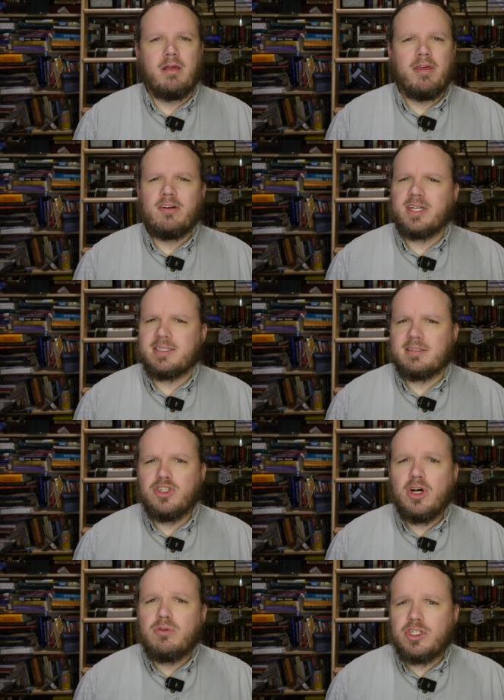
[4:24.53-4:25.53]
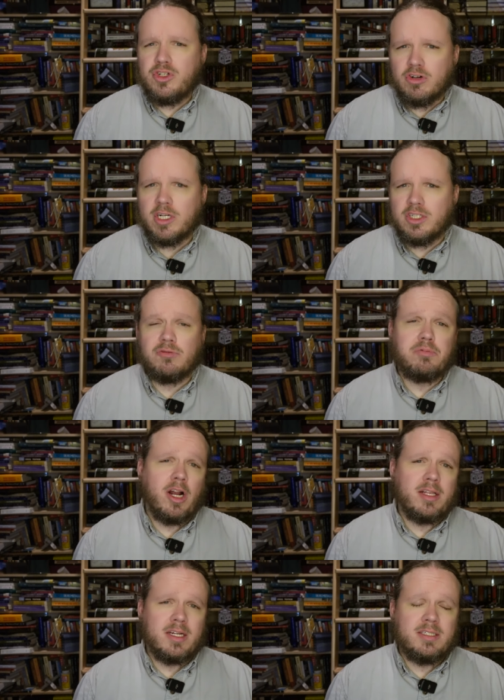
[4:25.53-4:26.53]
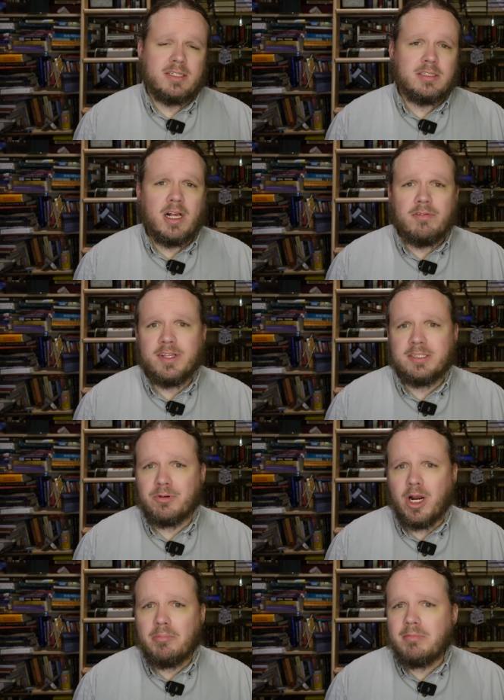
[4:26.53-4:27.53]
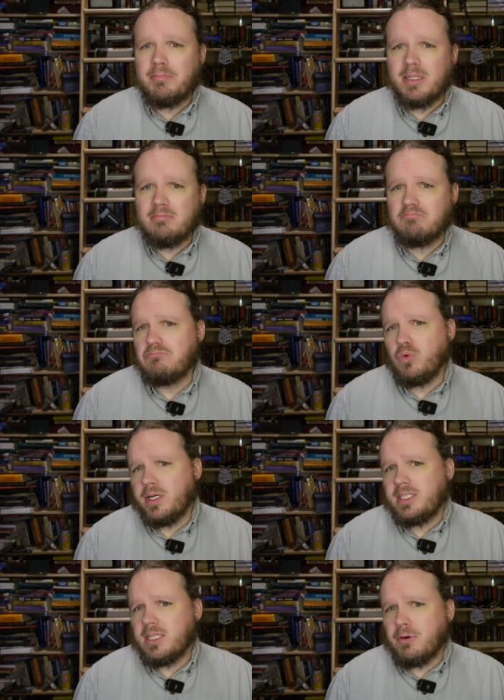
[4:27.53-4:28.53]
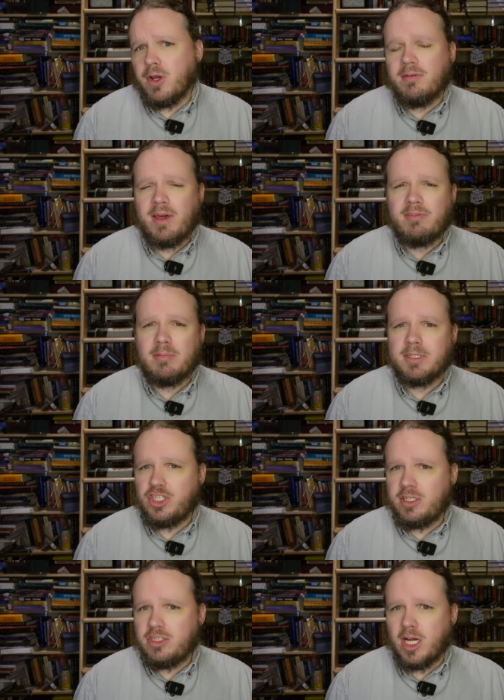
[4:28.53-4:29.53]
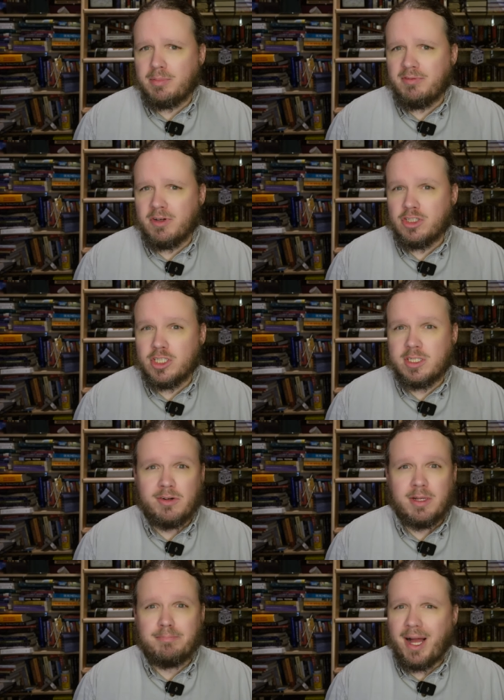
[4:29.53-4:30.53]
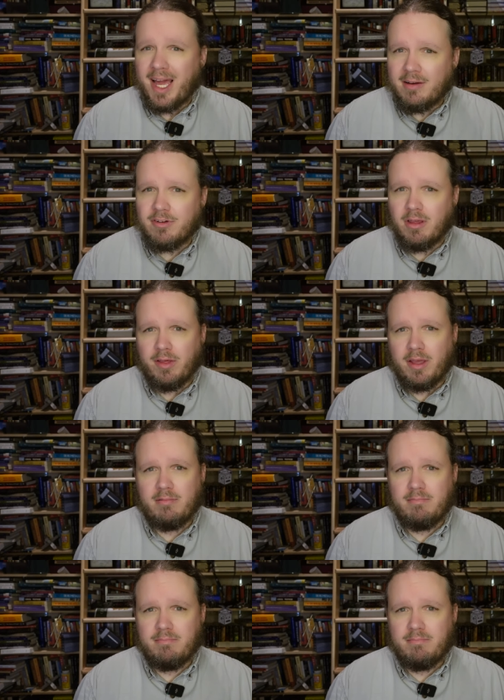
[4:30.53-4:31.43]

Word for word: There is no shortage of products to solve this problem, but what's the point of having a machine shop if you're just going to buy everything?